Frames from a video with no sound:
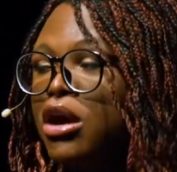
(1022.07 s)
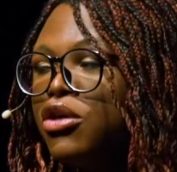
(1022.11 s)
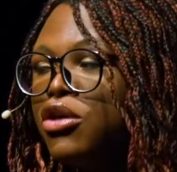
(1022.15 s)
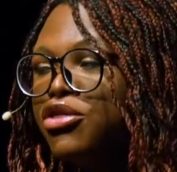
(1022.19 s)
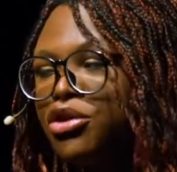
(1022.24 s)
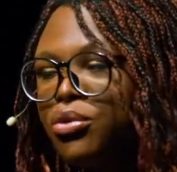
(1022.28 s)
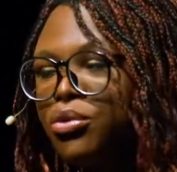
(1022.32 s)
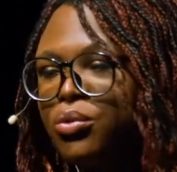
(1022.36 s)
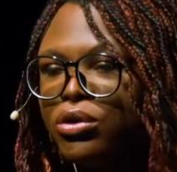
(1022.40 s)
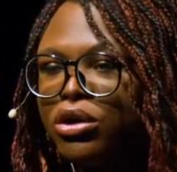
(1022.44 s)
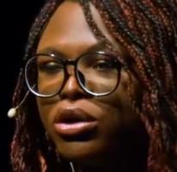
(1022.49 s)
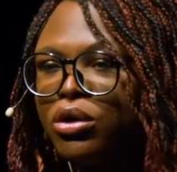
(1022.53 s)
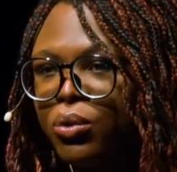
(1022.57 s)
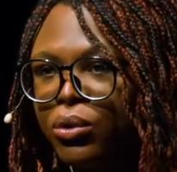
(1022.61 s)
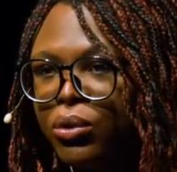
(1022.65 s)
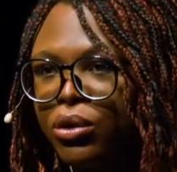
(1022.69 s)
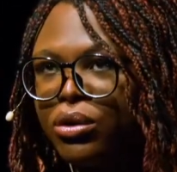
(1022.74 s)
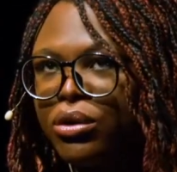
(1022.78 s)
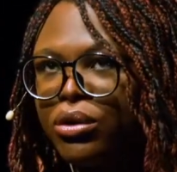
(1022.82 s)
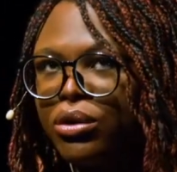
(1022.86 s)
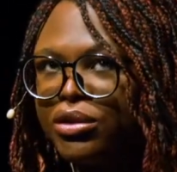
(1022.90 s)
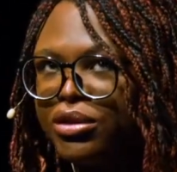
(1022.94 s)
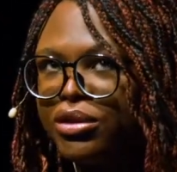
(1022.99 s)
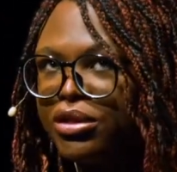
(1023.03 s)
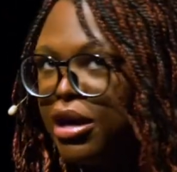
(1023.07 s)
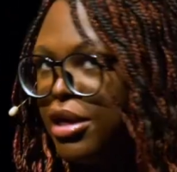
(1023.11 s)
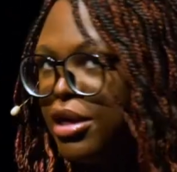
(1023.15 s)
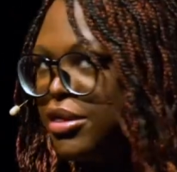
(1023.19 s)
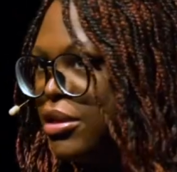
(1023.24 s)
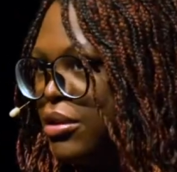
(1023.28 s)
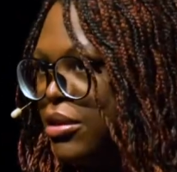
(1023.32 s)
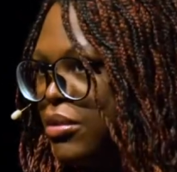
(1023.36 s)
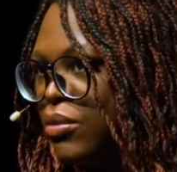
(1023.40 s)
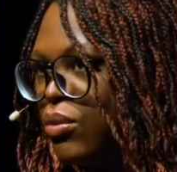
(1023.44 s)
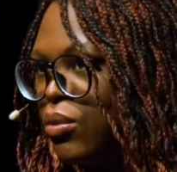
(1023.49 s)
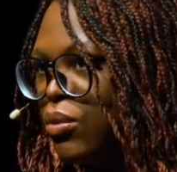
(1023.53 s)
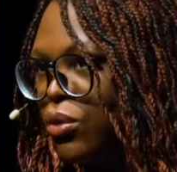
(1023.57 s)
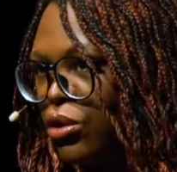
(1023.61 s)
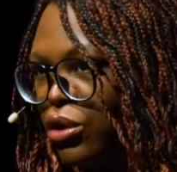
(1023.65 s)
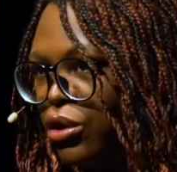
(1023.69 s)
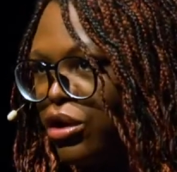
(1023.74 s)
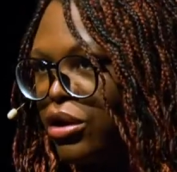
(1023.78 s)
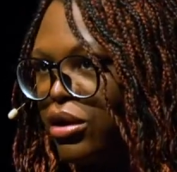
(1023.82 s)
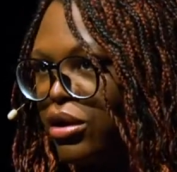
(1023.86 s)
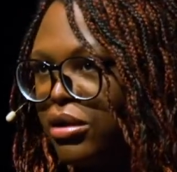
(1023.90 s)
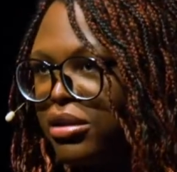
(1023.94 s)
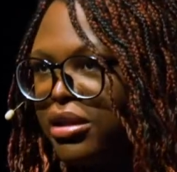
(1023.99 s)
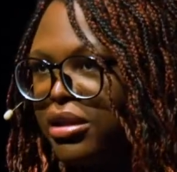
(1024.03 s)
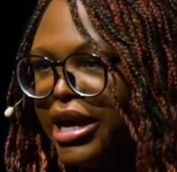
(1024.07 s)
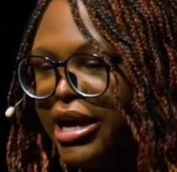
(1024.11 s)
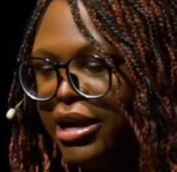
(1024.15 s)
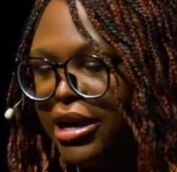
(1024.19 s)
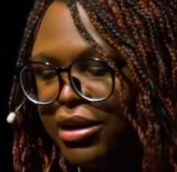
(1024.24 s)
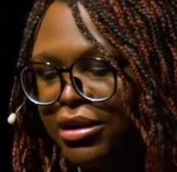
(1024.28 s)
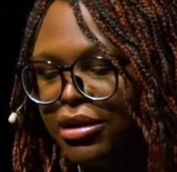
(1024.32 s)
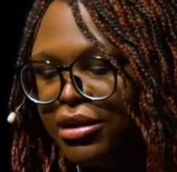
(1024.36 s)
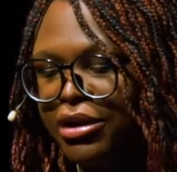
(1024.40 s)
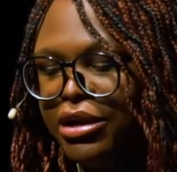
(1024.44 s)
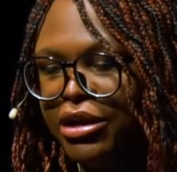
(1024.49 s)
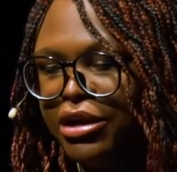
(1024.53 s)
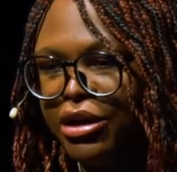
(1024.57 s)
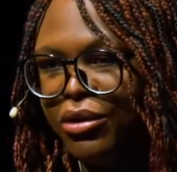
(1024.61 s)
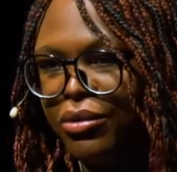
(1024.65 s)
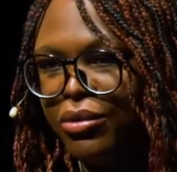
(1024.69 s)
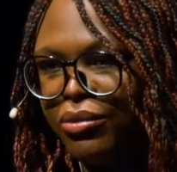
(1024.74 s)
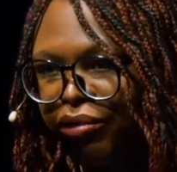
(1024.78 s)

the real world doesn't work like, you know,